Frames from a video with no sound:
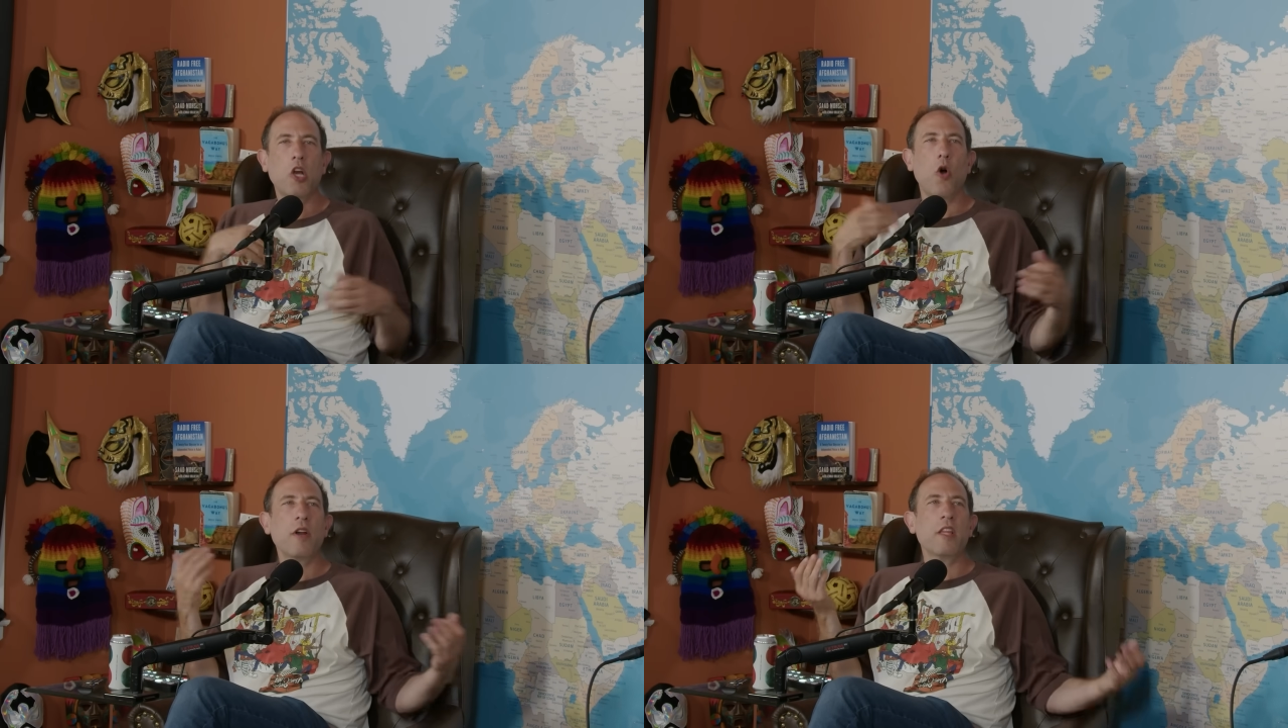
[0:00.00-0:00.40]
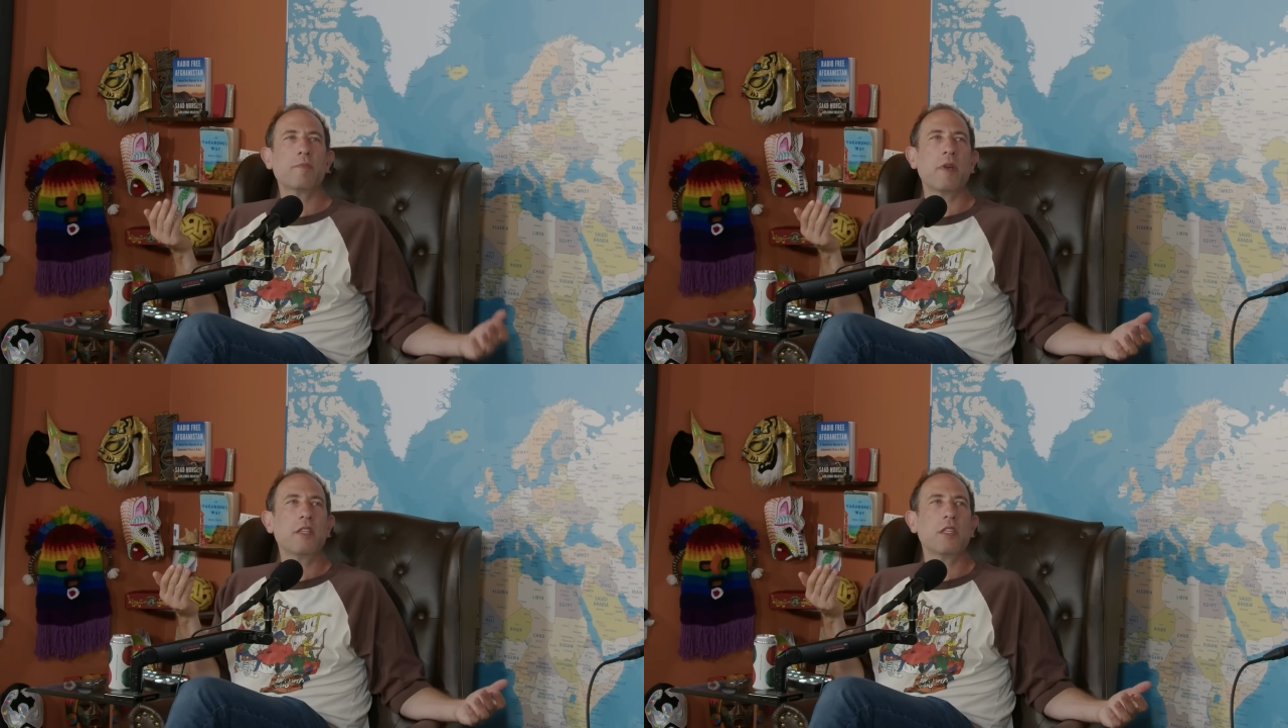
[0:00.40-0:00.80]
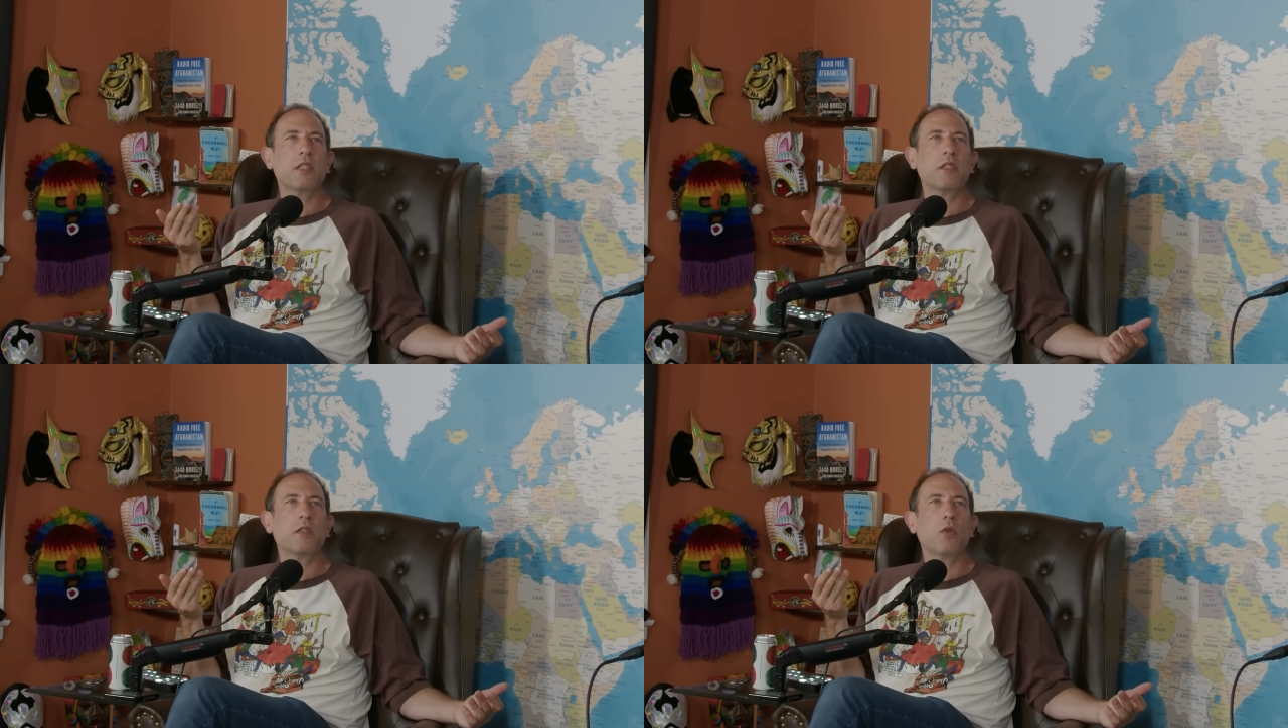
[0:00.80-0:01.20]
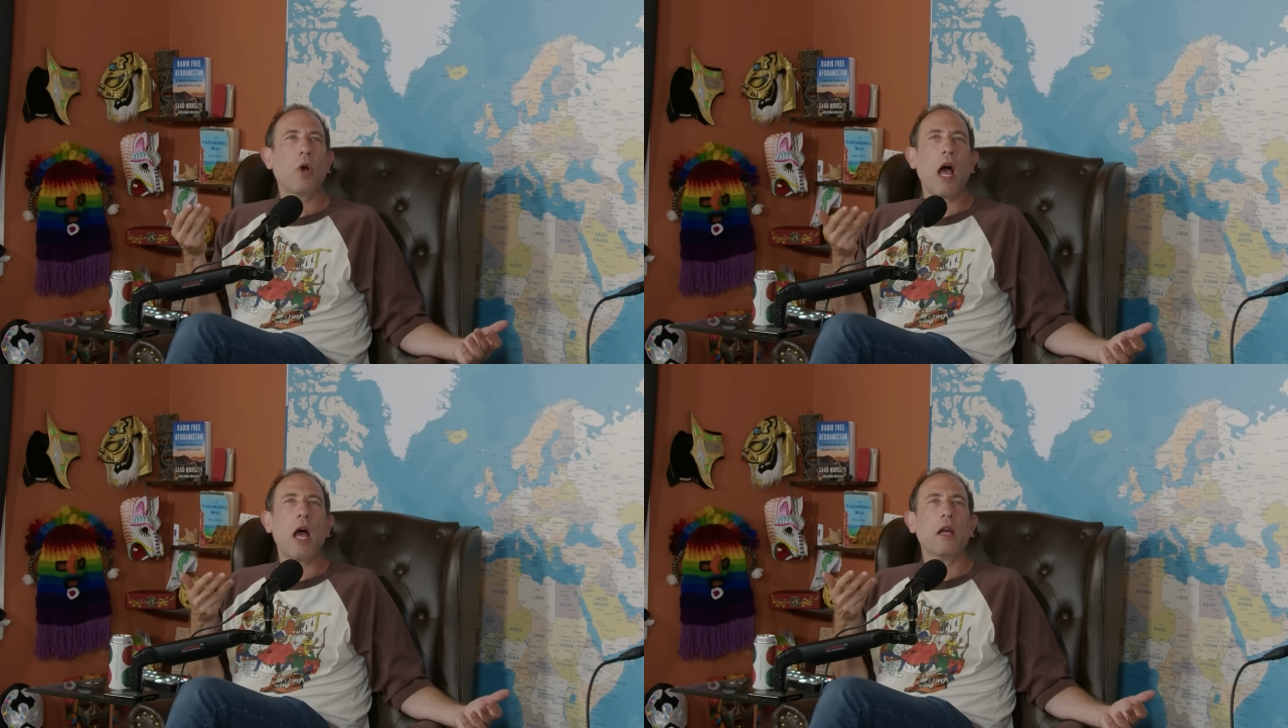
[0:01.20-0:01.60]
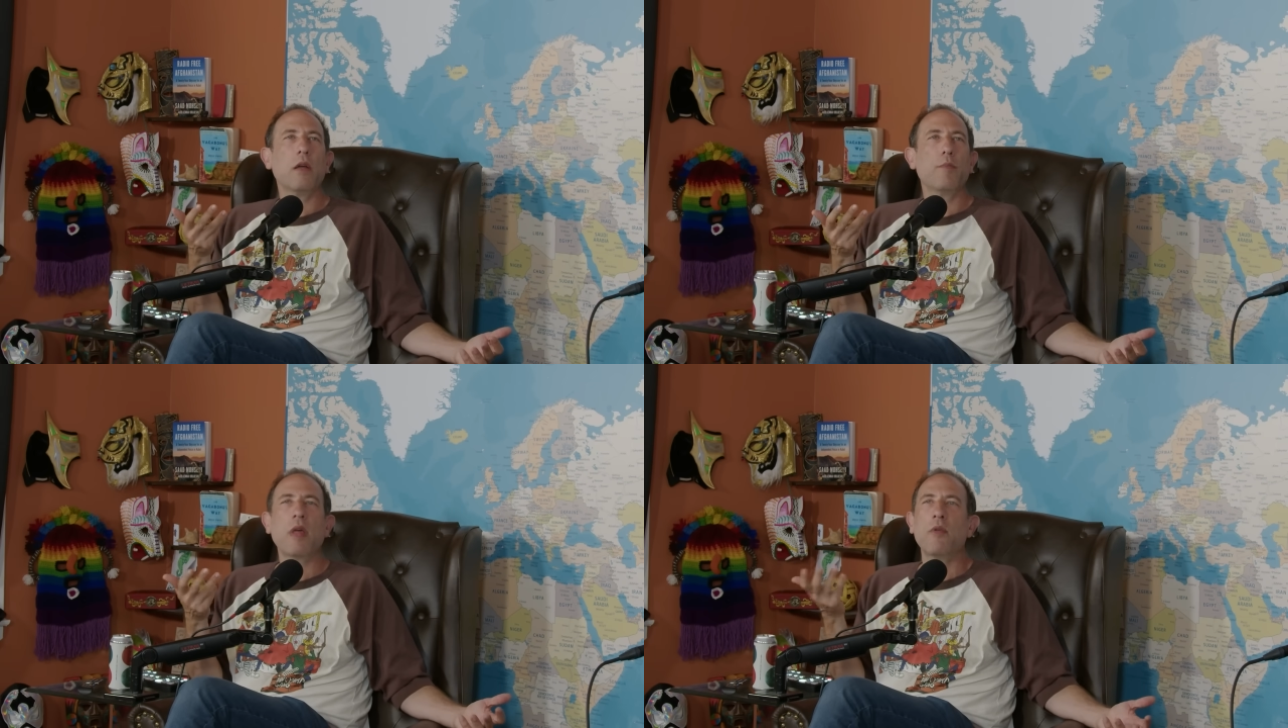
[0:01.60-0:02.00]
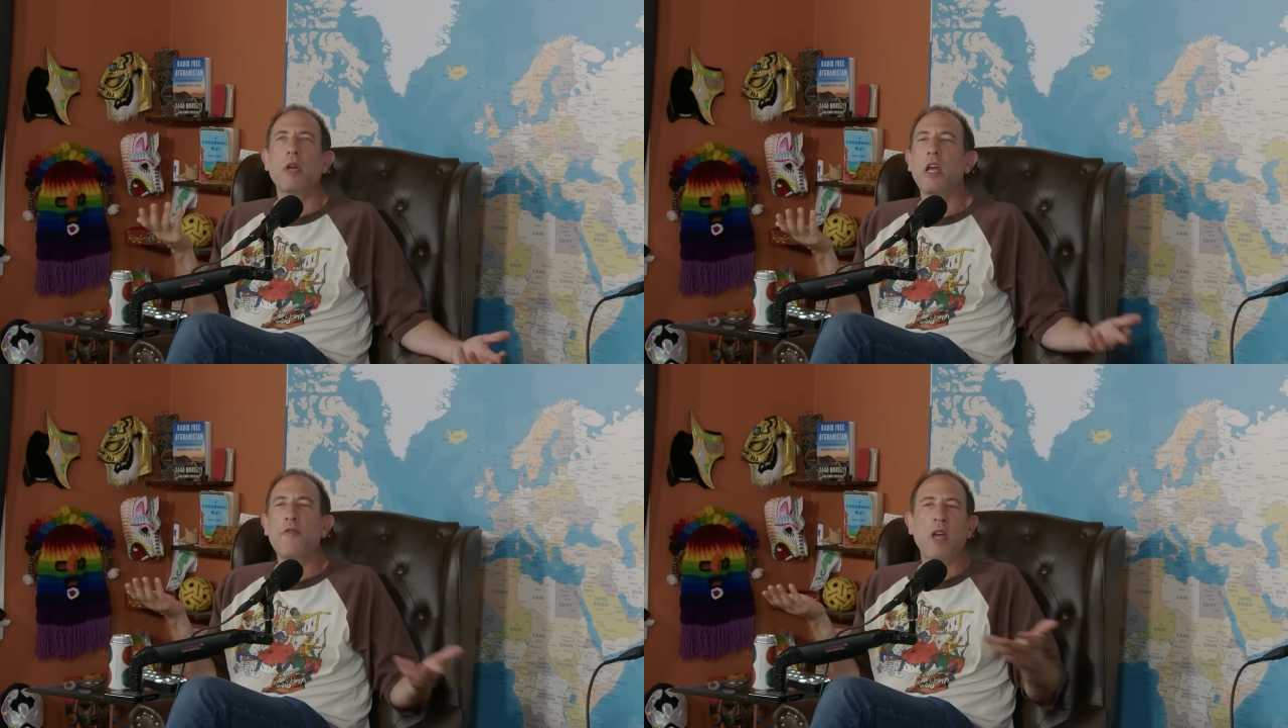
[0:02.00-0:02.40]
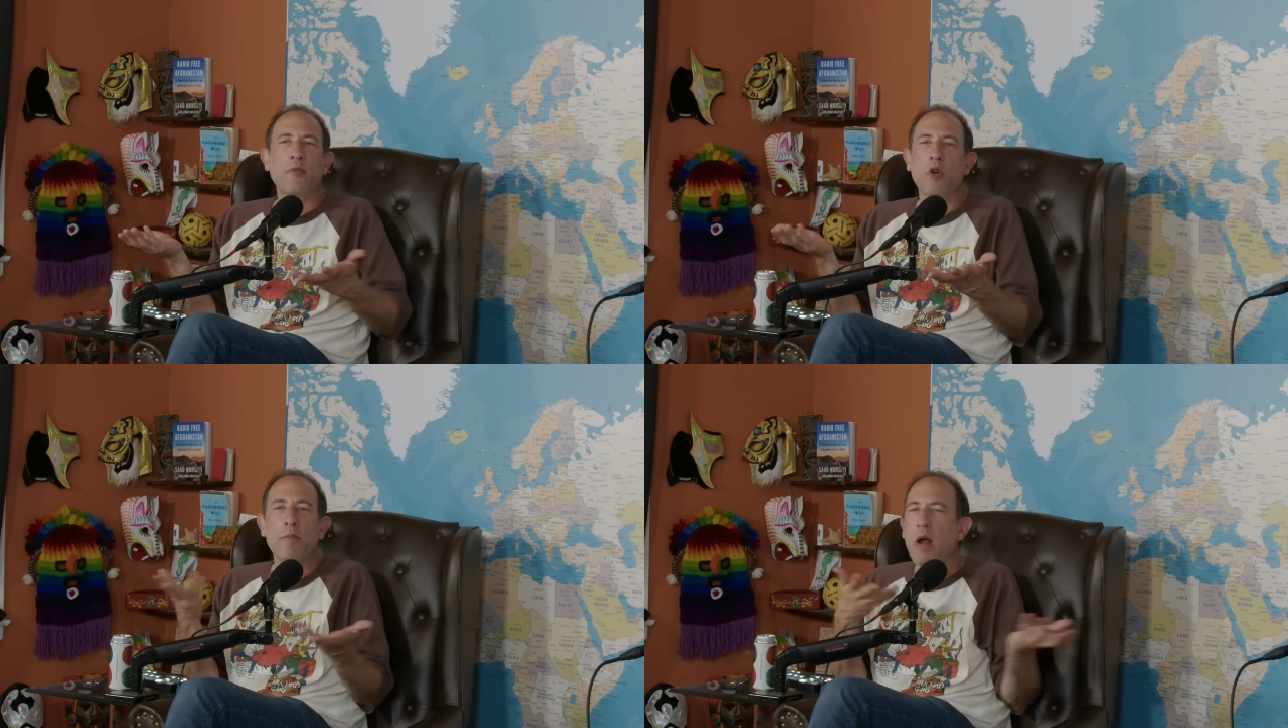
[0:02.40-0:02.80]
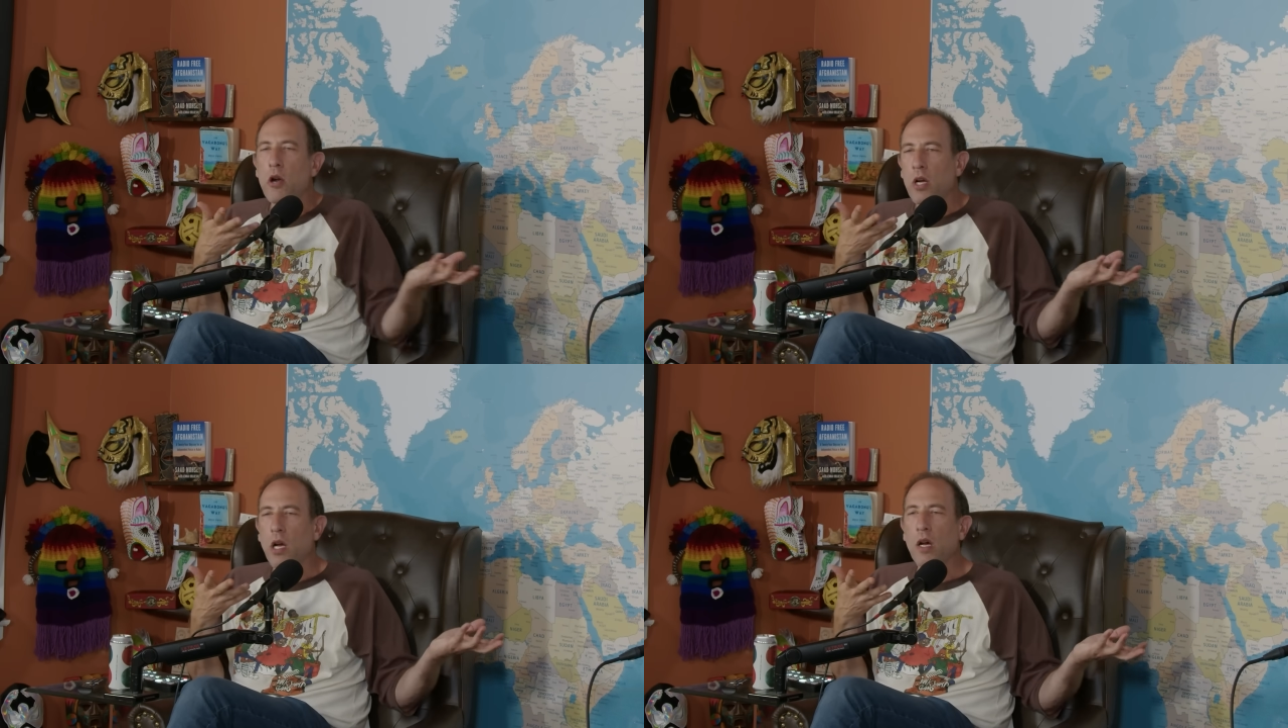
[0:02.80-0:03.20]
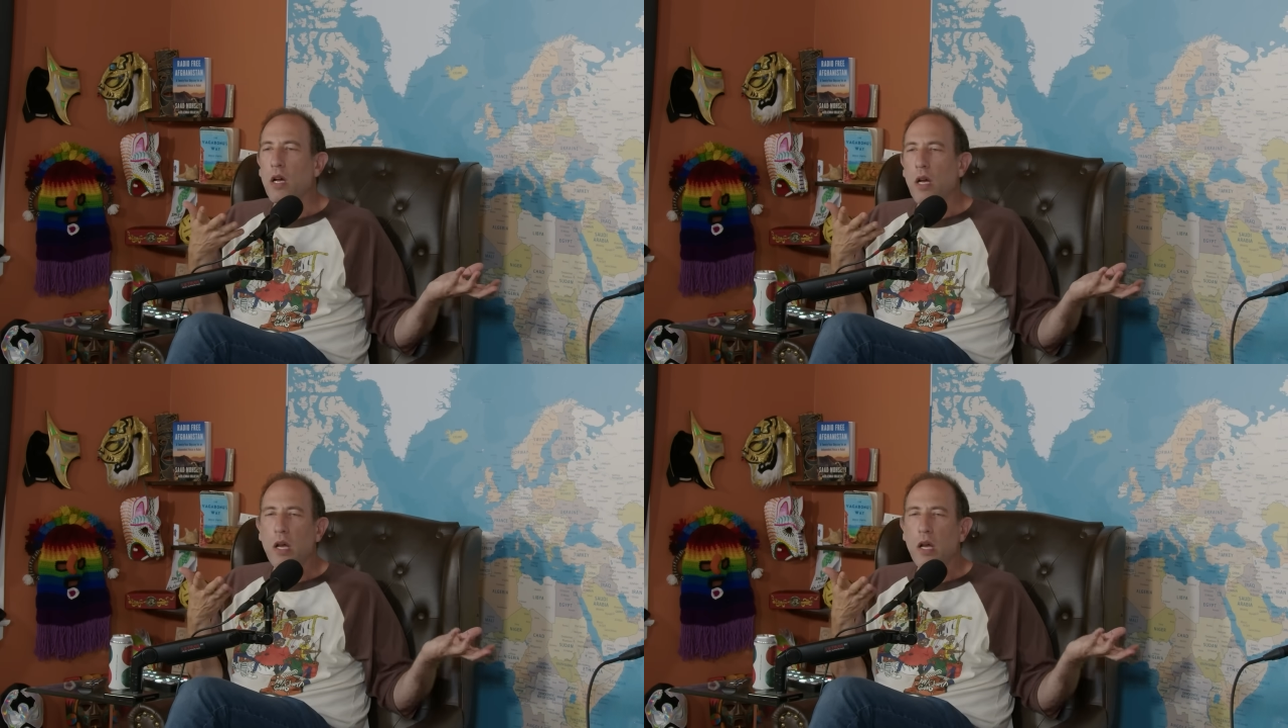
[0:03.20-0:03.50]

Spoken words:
going to these places. By the way, if you come to America,